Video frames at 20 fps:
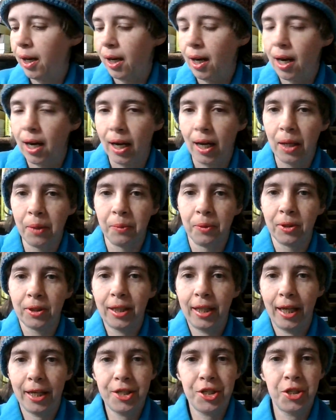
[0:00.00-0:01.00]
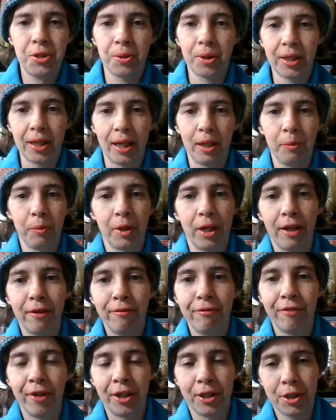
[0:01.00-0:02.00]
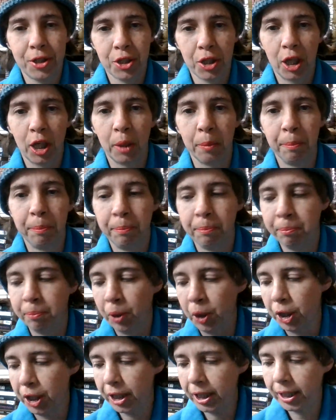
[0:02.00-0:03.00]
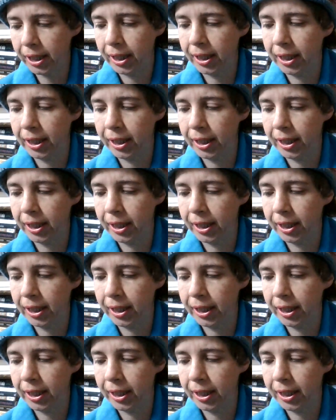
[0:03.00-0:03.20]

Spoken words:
I will catch you again when I finish a book.